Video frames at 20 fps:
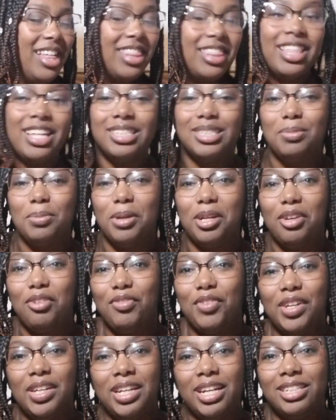That's pretty
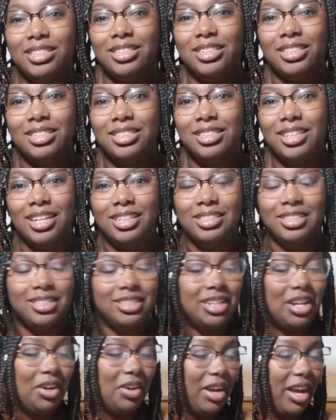funny. I just
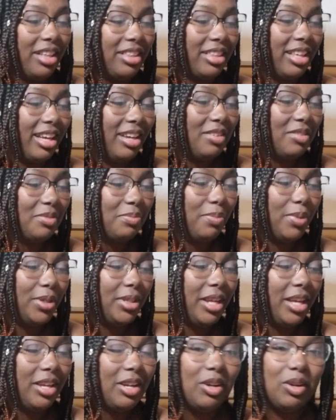now got that.
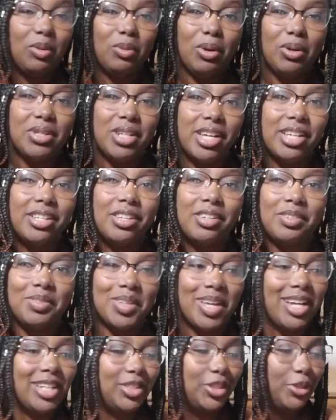Rotato.
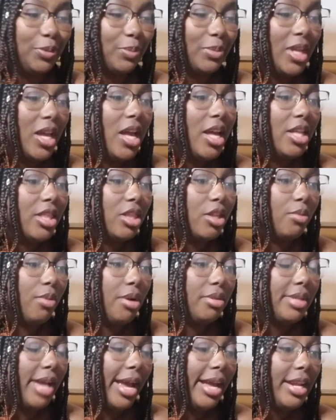Got you. The
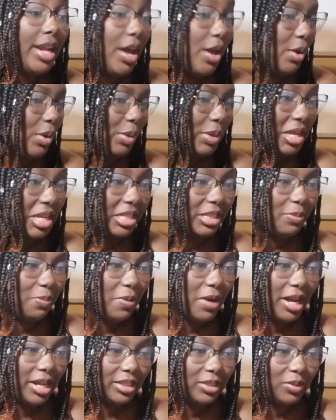Rotato
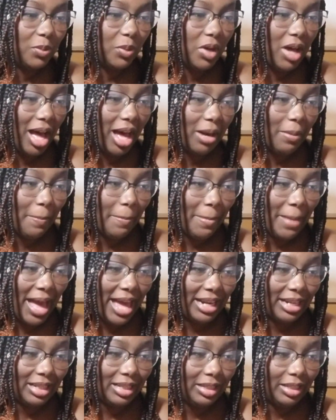Express will
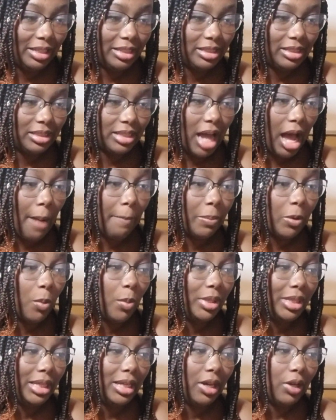automatically stop
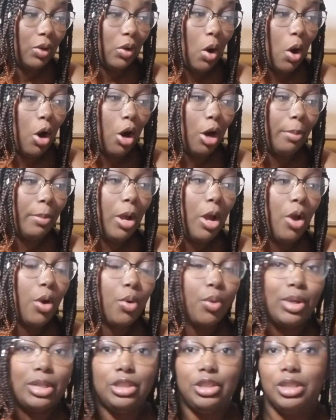when the cutter arm
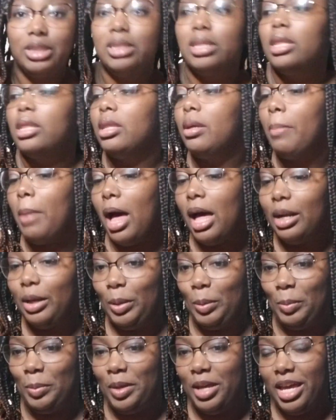reaches the
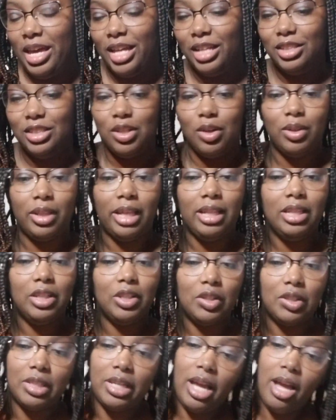bottom. And so they
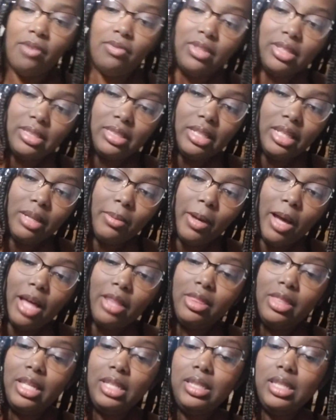literally have this thing
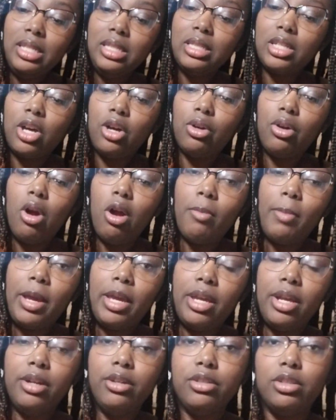about, this is the cutter arm
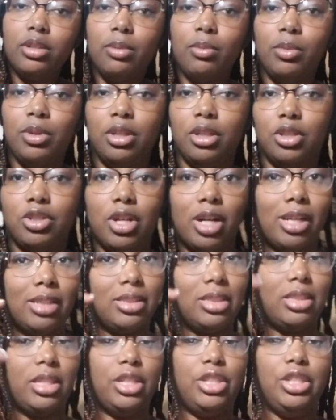right here, so I'm really gonna try not
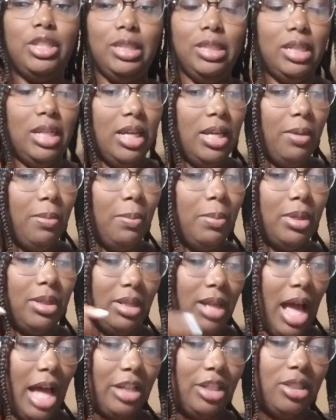to touch it,
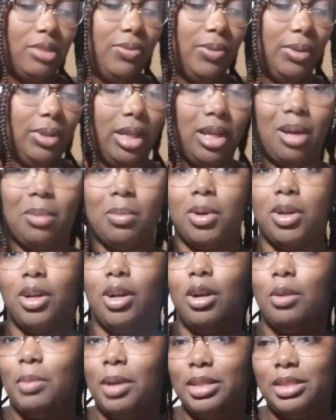but I just feel like I'm gonna
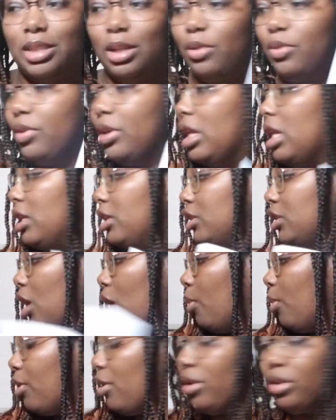hurt myself.
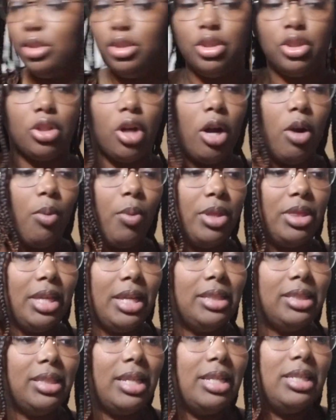So we're going to start with
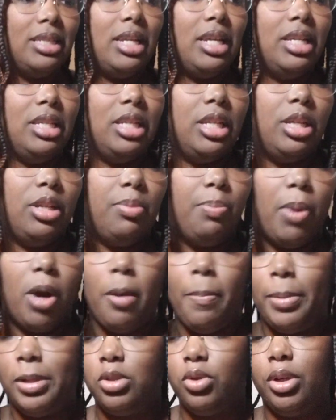its intended
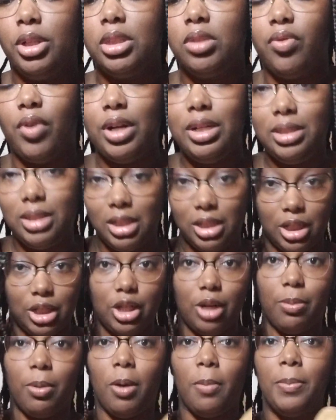purpose, or its first
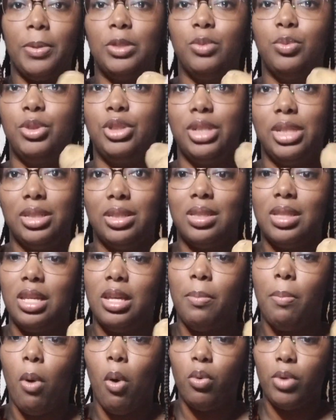intended purpose, which is
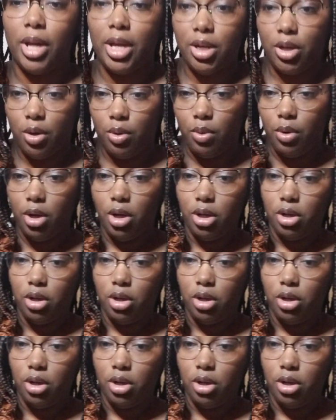the potato.